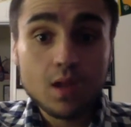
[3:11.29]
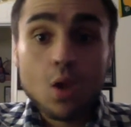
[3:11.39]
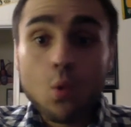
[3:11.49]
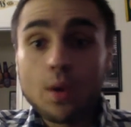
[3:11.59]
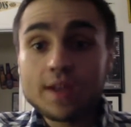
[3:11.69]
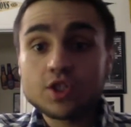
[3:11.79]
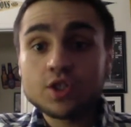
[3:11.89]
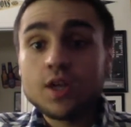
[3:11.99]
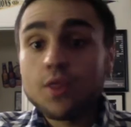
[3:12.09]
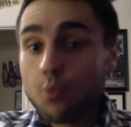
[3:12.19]

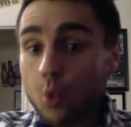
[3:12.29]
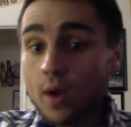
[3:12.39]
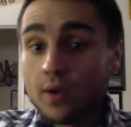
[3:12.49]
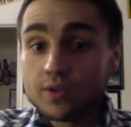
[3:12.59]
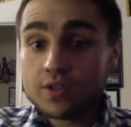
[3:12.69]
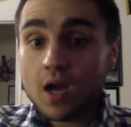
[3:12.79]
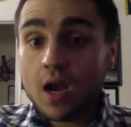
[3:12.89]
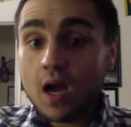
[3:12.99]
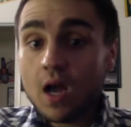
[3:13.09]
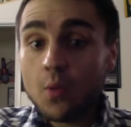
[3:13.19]
which the Royals,
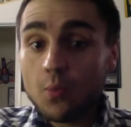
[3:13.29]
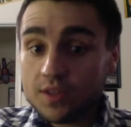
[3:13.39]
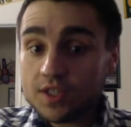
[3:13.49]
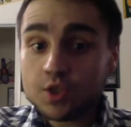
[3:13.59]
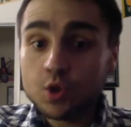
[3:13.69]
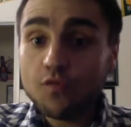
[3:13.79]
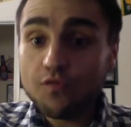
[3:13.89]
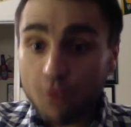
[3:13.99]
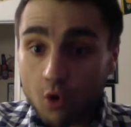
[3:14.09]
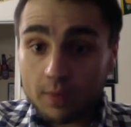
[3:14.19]
with this new
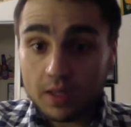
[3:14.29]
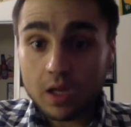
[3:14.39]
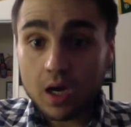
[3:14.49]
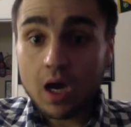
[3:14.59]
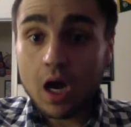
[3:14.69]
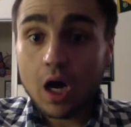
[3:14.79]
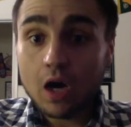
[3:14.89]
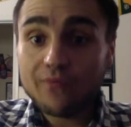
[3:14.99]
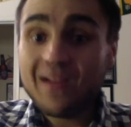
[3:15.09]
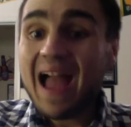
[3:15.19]
formula
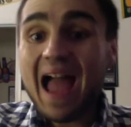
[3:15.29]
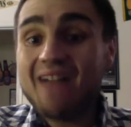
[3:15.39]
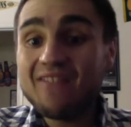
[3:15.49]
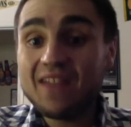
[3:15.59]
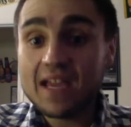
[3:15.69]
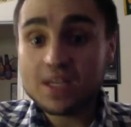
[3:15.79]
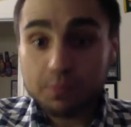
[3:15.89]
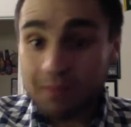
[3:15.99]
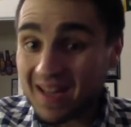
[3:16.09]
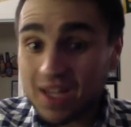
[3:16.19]
of having as
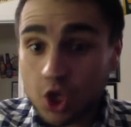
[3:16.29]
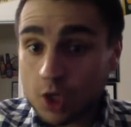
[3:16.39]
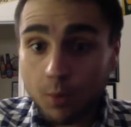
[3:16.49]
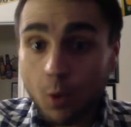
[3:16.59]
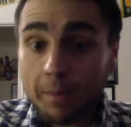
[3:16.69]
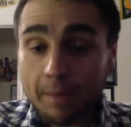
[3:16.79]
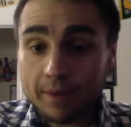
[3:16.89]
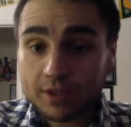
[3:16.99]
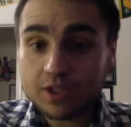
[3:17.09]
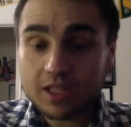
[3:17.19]
many good bullpen
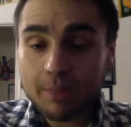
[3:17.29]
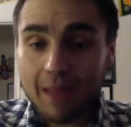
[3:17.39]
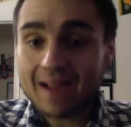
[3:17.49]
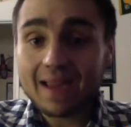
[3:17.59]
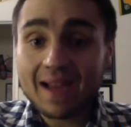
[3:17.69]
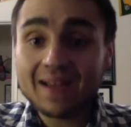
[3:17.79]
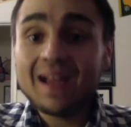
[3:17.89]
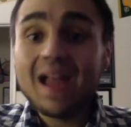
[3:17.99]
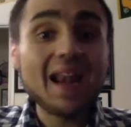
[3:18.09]
pitchers at the back end